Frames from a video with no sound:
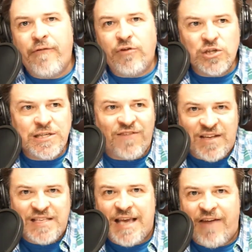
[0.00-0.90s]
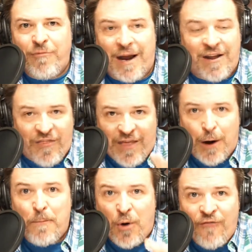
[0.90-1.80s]
If we can just convince everybody that
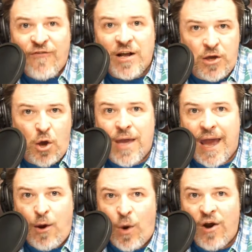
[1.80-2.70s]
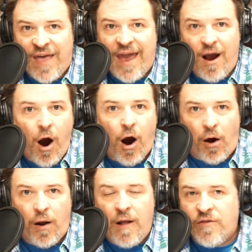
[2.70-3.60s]
they're perfectly okay where they
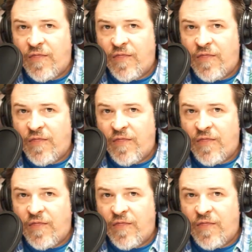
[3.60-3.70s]
are.